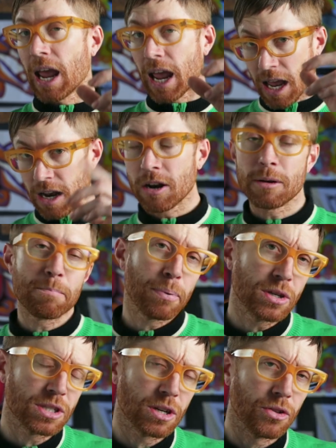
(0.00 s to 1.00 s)
And on a
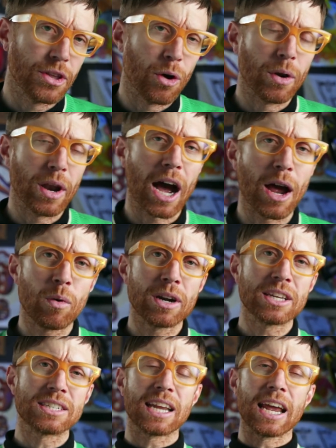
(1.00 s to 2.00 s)
personal note, I want to
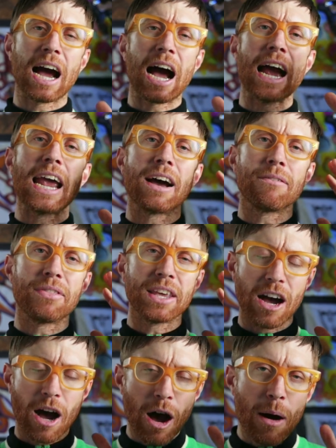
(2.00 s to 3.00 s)
say I have the
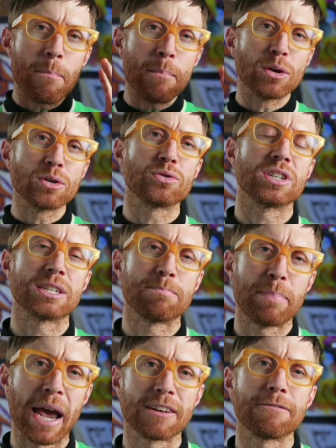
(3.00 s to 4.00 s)
utmost
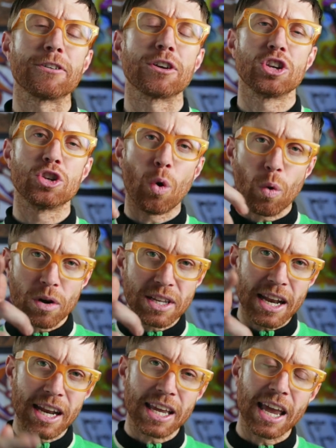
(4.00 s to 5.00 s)
respect for your
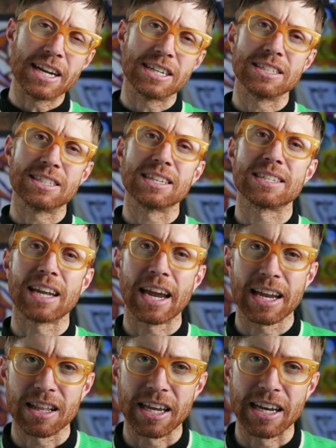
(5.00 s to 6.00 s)
dedication to
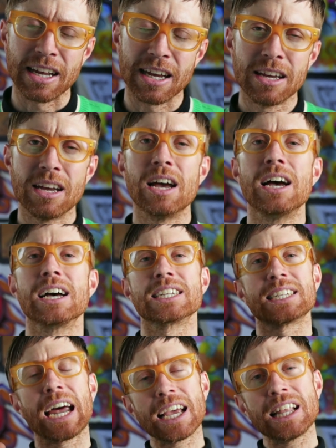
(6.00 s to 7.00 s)
cycling.
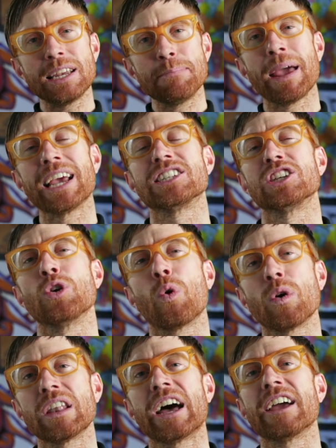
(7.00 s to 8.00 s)
Cycling makes your
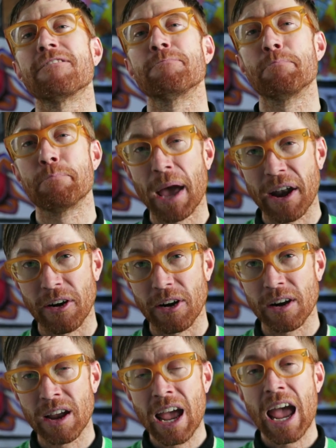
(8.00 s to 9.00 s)
life better,
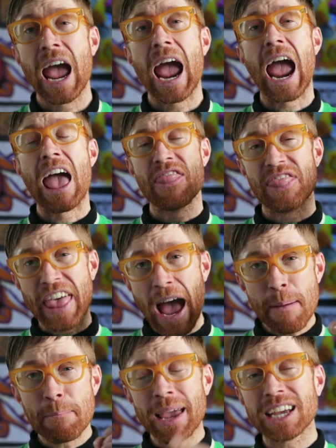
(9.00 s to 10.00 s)
and
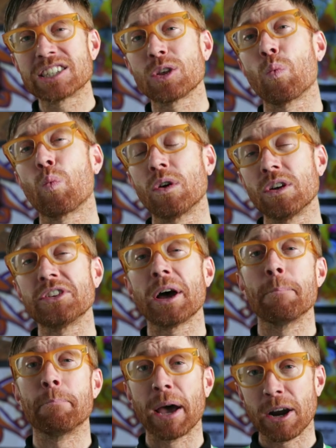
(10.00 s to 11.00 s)
that makes the world a
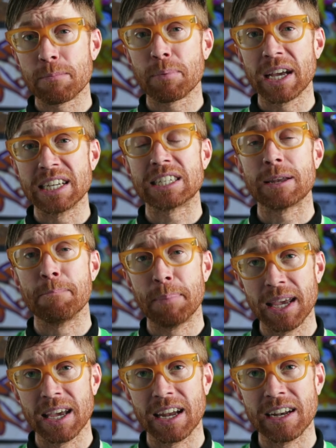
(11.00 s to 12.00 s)
better place to
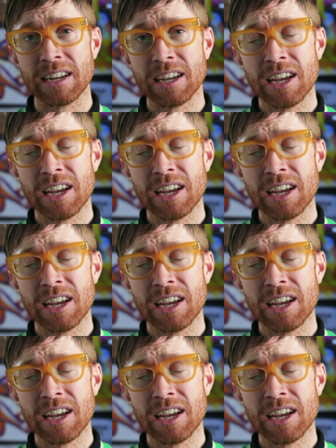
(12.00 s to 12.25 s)
be in.